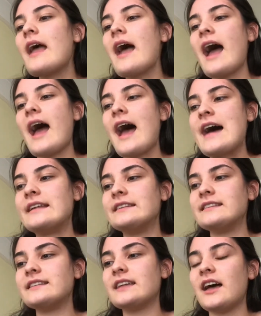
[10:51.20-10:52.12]

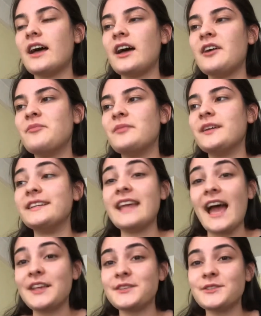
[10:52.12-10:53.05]
And
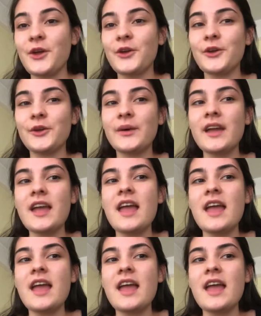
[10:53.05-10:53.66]
yeah, so